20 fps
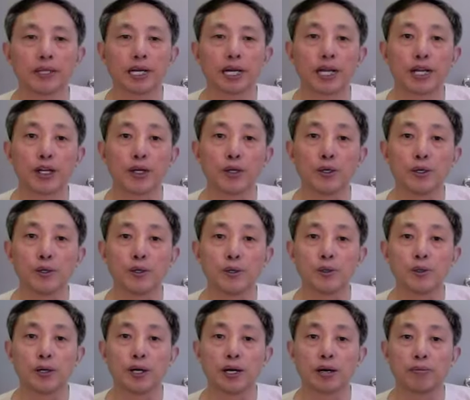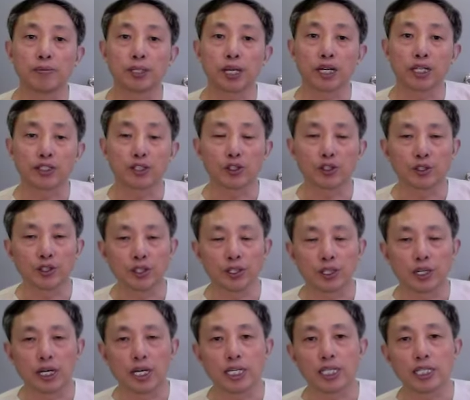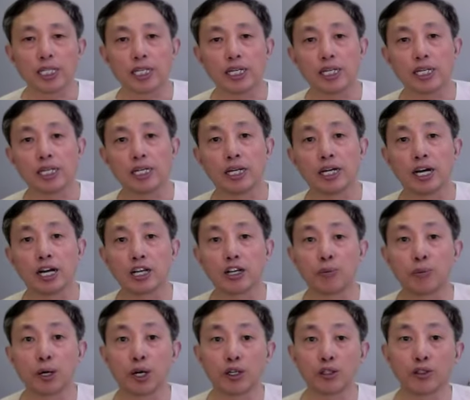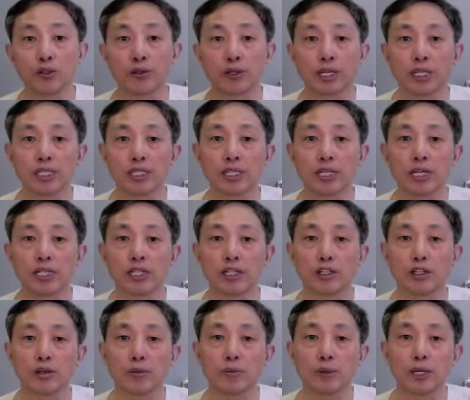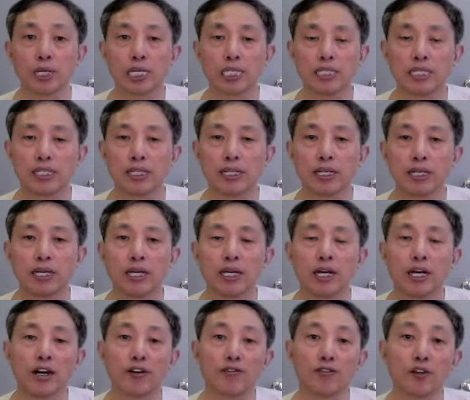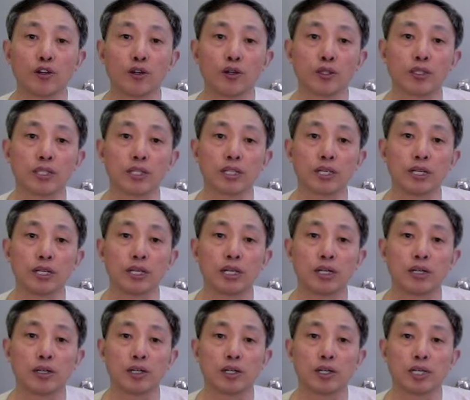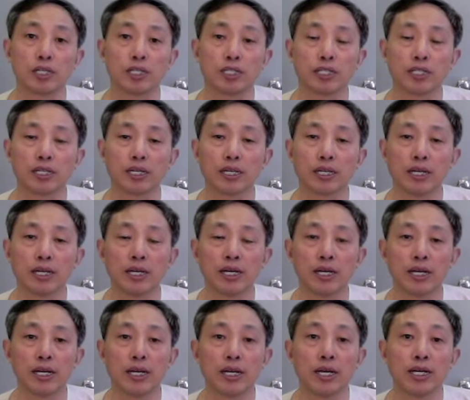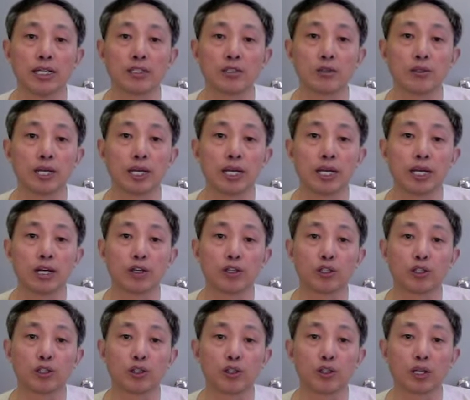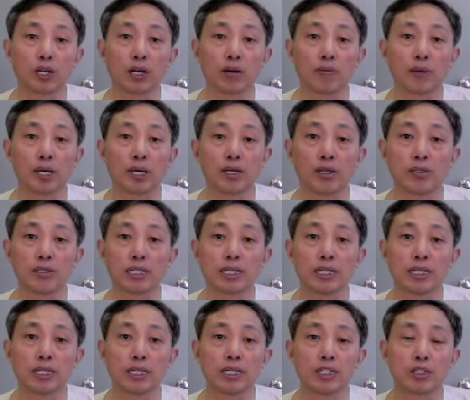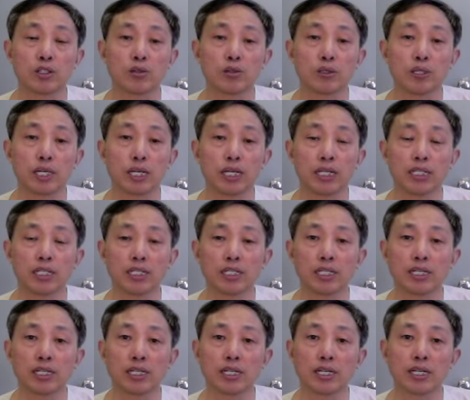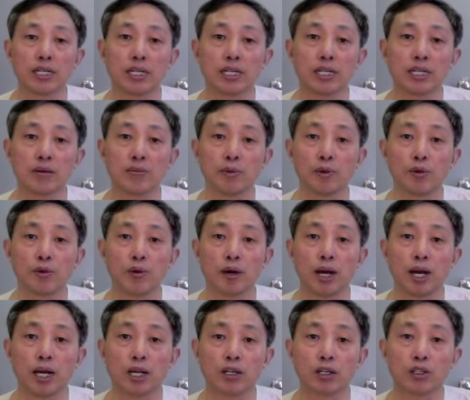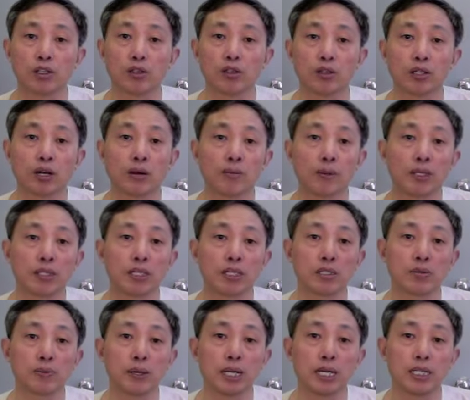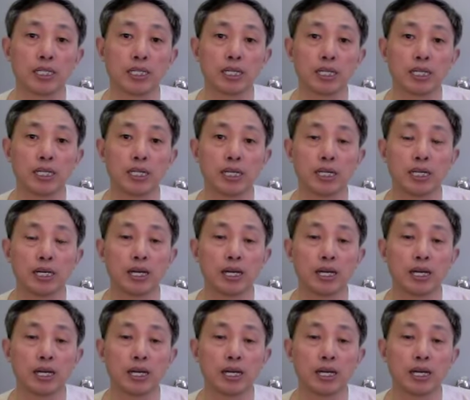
Hello, I'm Dr. Tsai, the acupuncturist and herbalist, of course, the artist. And today I'm going to talk about two things. Number one, I'm going to talk about this painting.